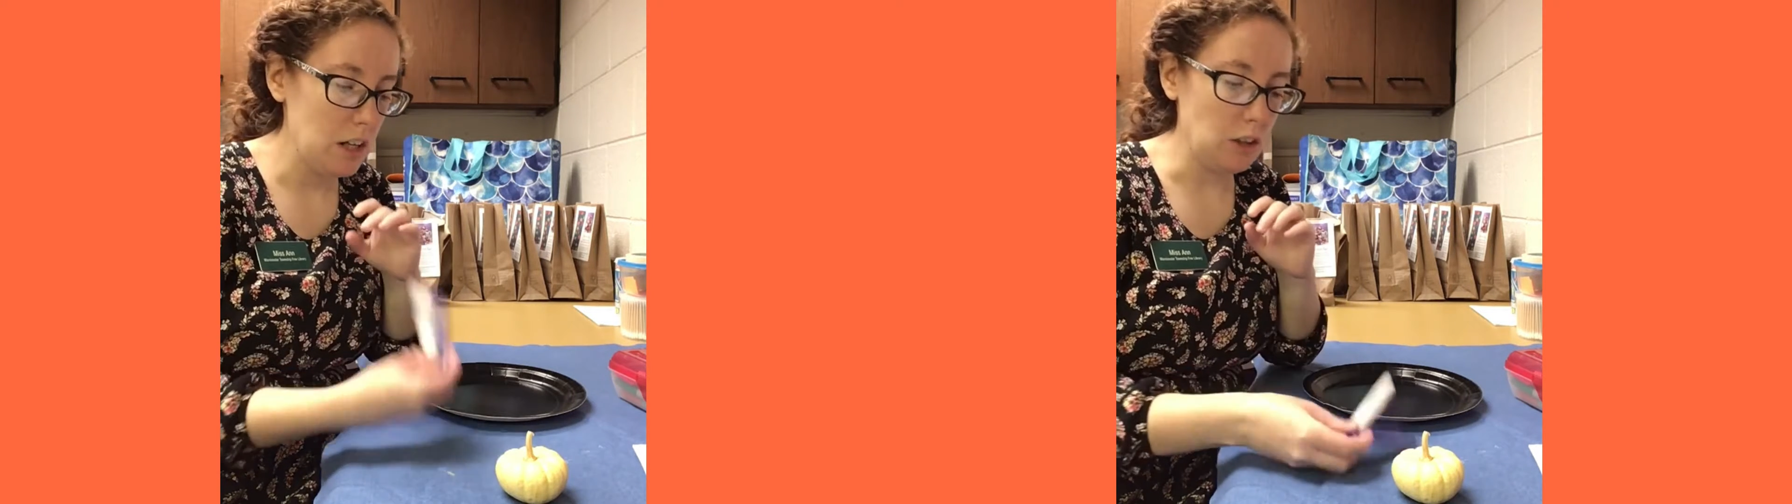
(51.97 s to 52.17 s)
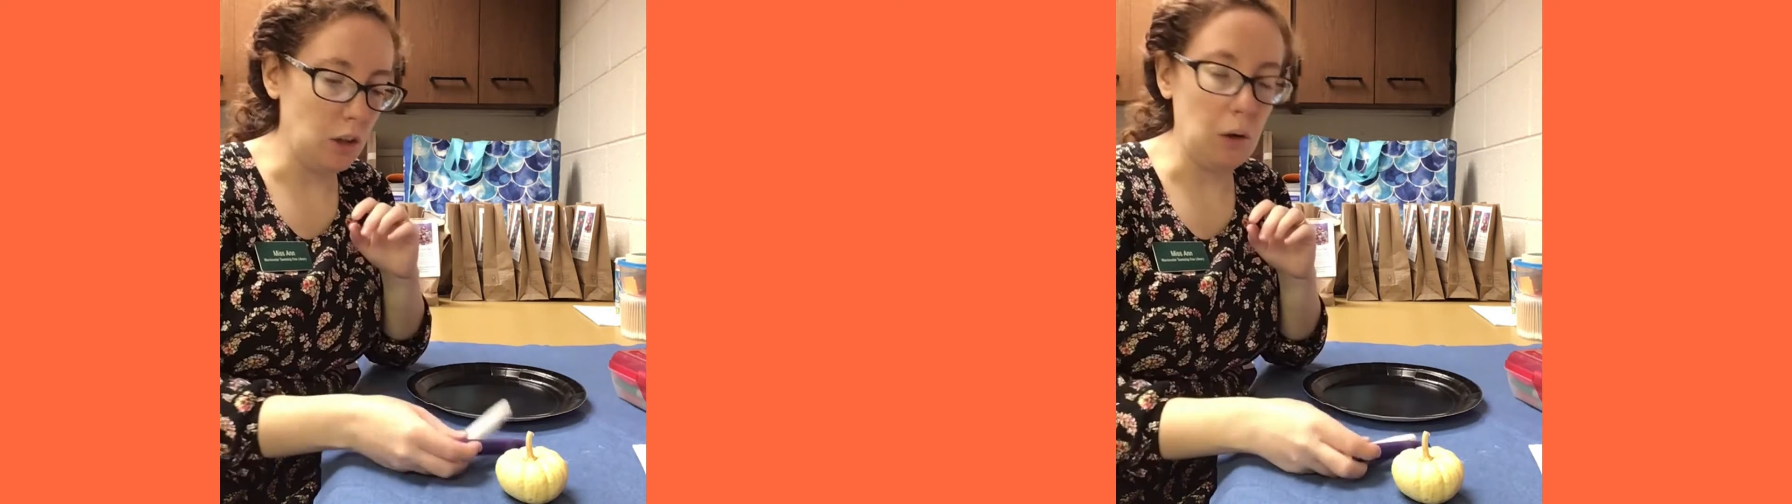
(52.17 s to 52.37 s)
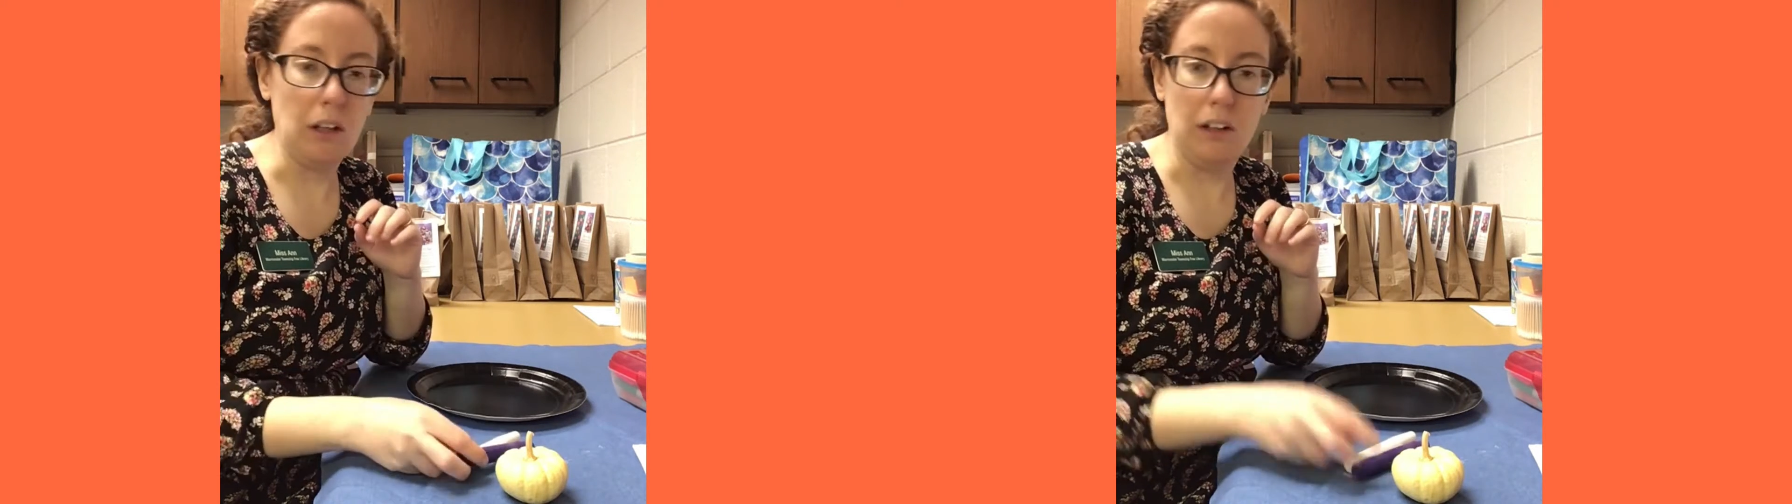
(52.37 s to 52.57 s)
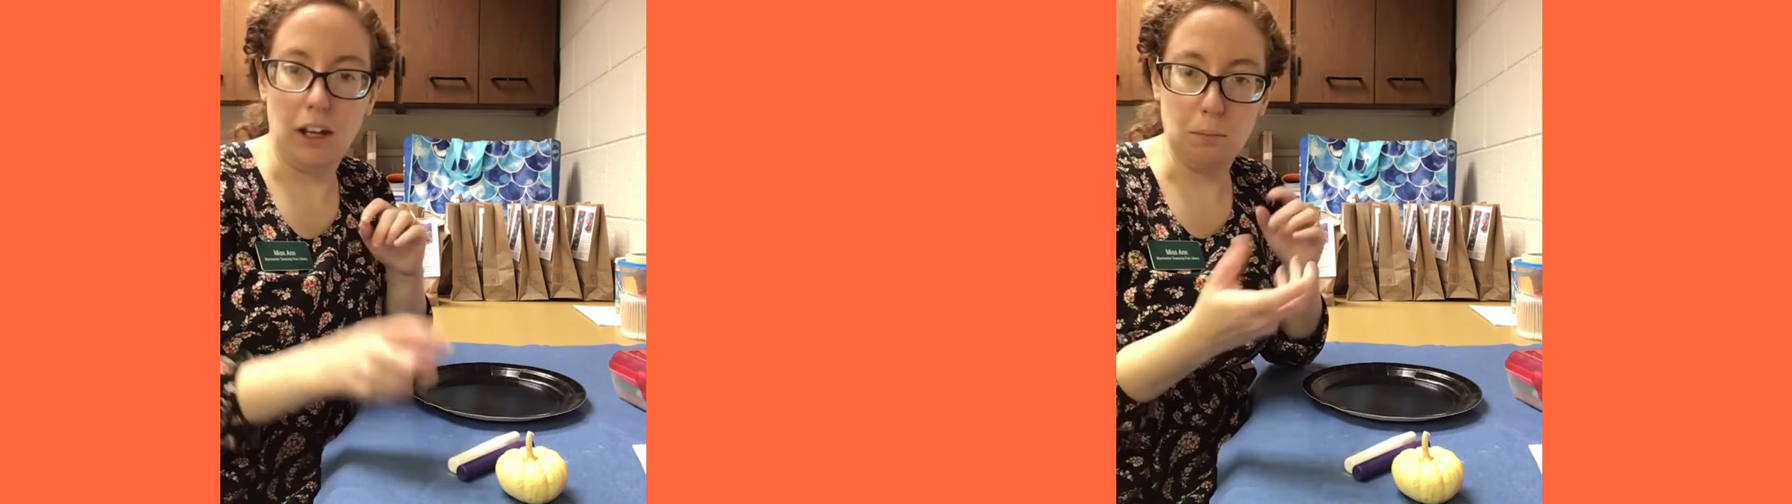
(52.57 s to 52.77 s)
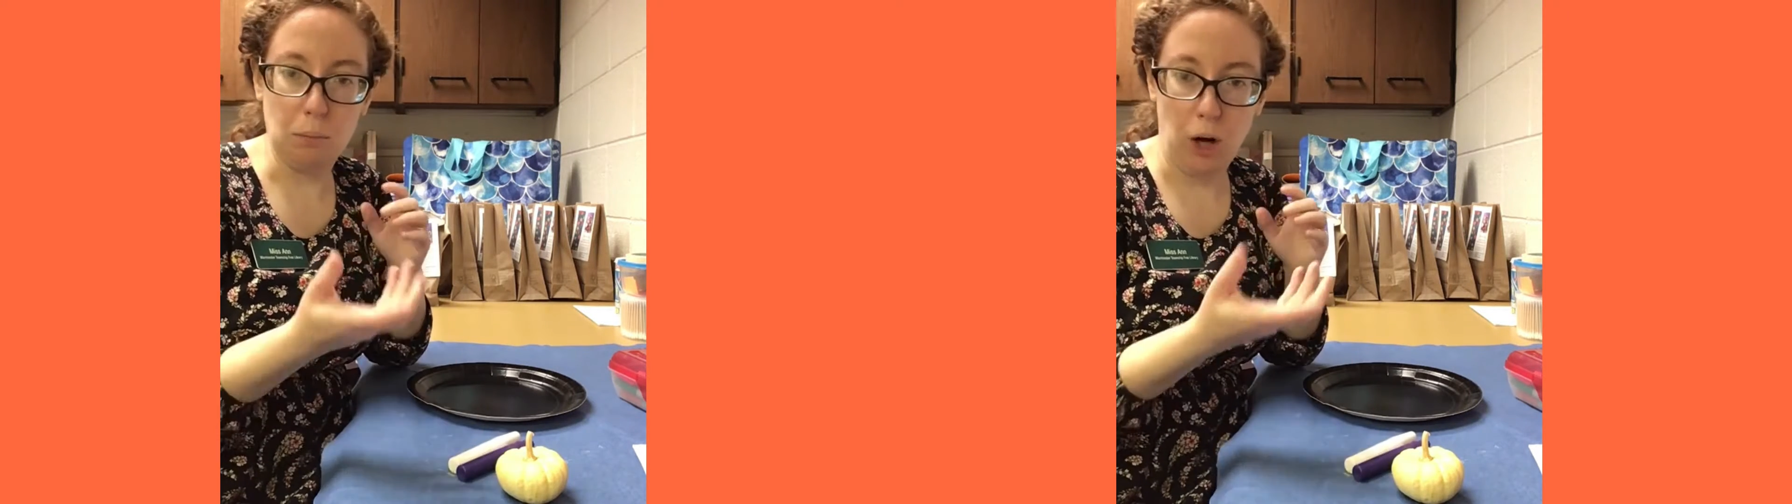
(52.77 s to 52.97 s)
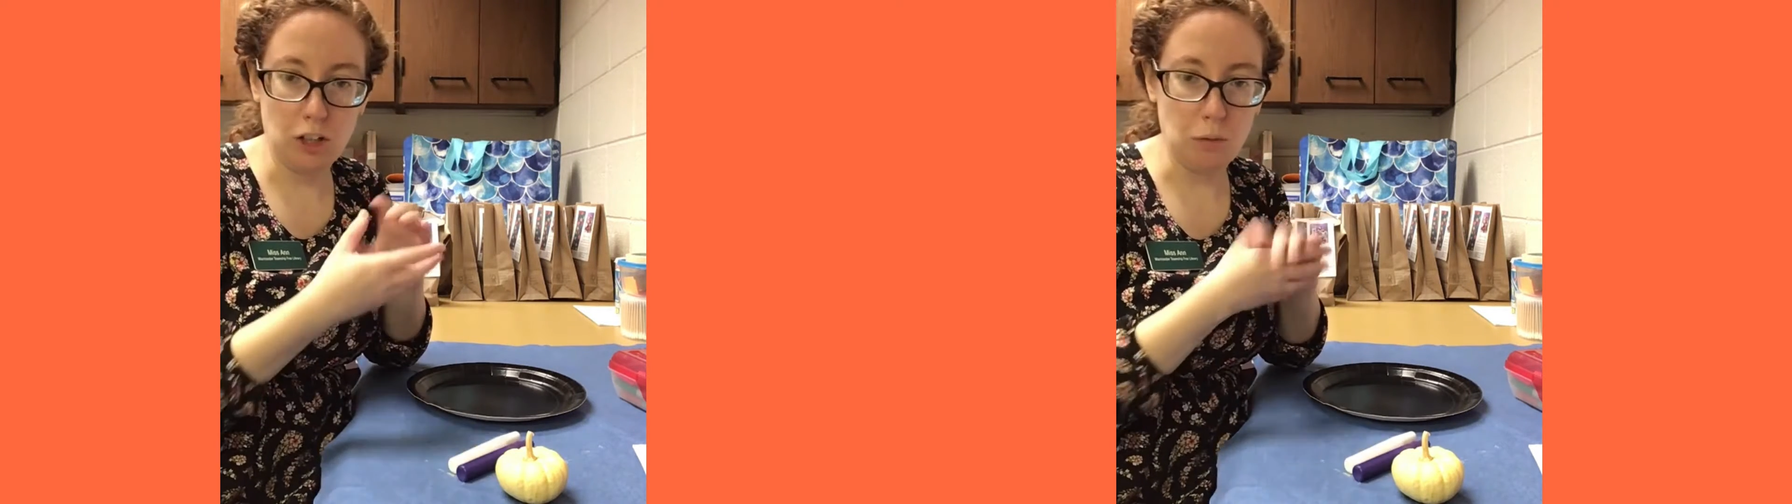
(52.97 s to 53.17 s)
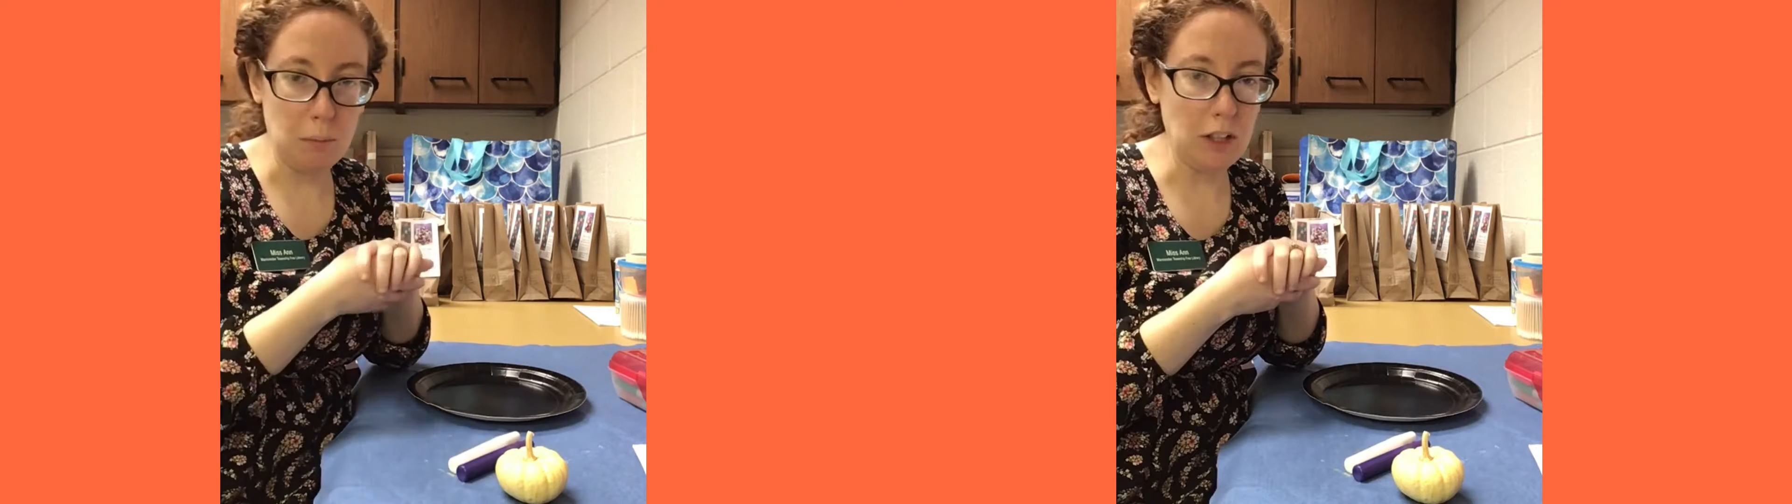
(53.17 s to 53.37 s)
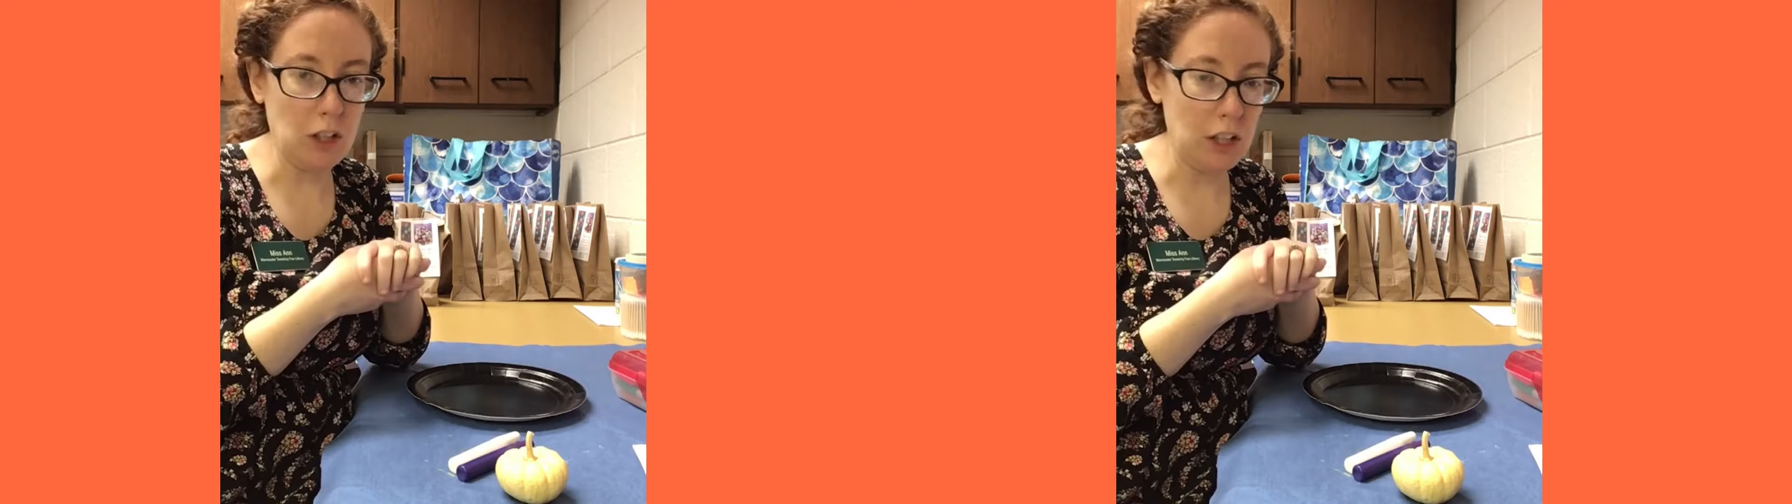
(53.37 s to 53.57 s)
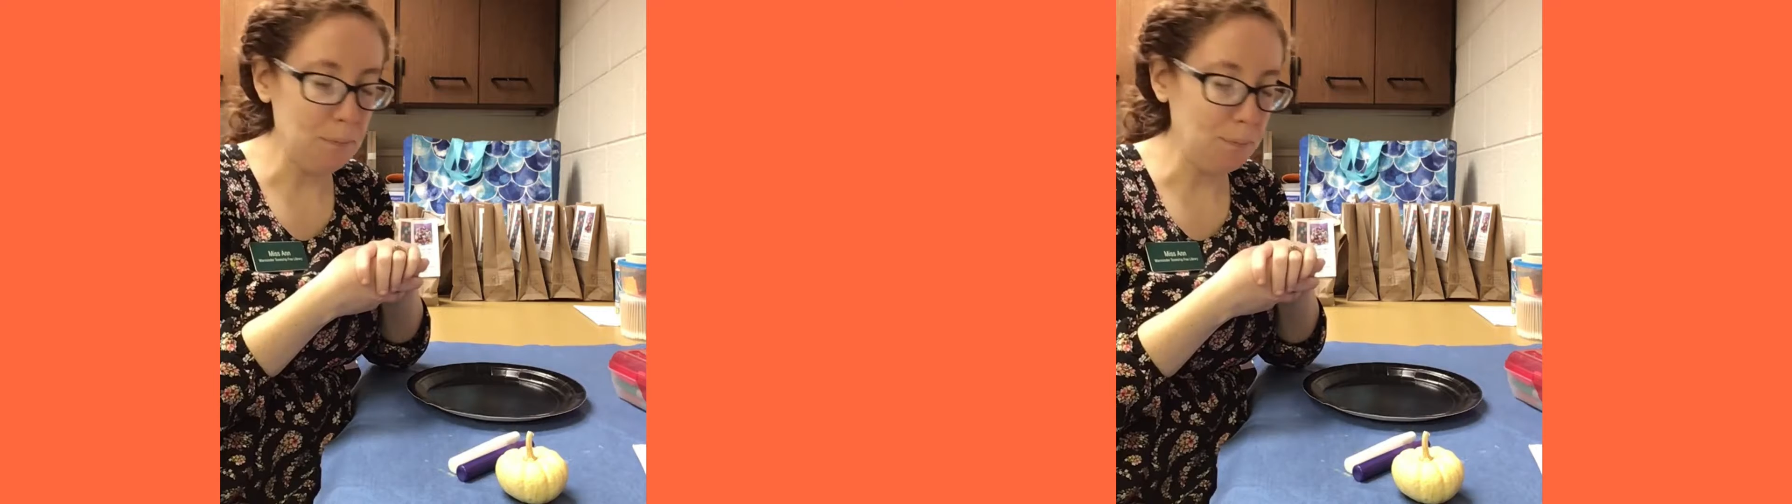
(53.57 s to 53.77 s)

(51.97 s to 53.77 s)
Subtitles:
So a nice brush would be good.